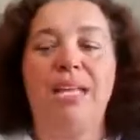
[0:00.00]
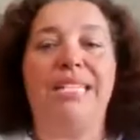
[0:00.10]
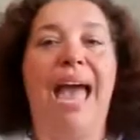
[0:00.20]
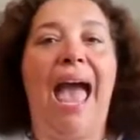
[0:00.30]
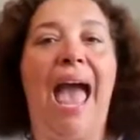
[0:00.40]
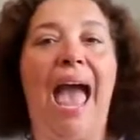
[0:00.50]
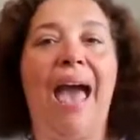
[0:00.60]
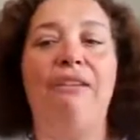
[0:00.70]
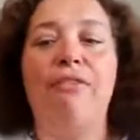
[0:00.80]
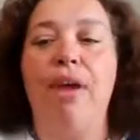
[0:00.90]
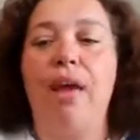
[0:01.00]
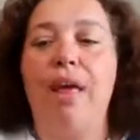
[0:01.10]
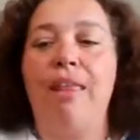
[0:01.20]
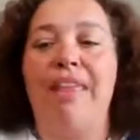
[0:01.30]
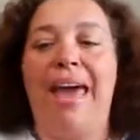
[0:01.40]
to have
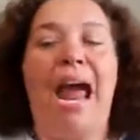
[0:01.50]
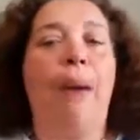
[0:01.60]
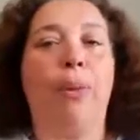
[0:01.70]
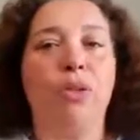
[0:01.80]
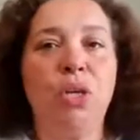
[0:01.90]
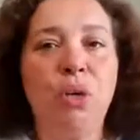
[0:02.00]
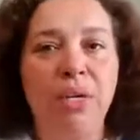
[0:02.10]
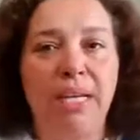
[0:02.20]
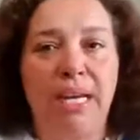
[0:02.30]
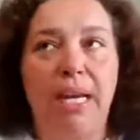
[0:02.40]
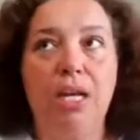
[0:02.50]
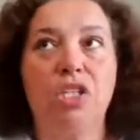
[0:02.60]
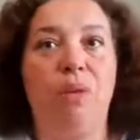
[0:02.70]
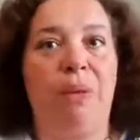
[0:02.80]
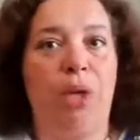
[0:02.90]
that opportunity
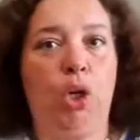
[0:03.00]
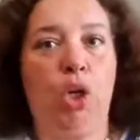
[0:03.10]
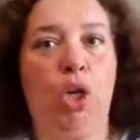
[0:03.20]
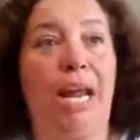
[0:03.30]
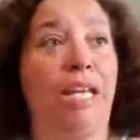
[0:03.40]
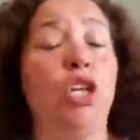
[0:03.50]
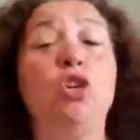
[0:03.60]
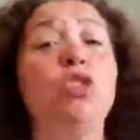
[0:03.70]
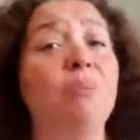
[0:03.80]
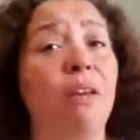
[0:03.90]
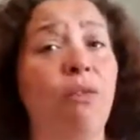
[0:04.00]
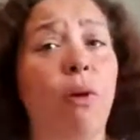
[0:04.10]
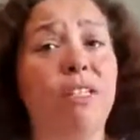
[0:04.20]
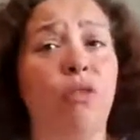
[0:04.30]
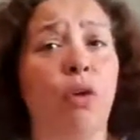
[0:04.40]
to be heard and use my
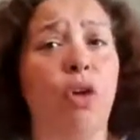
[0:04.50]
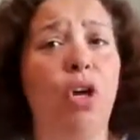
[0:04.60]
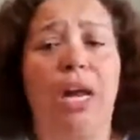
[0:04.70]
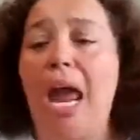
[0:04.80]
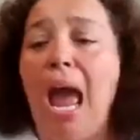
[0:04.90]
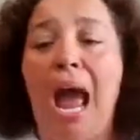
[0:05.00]
voice for good.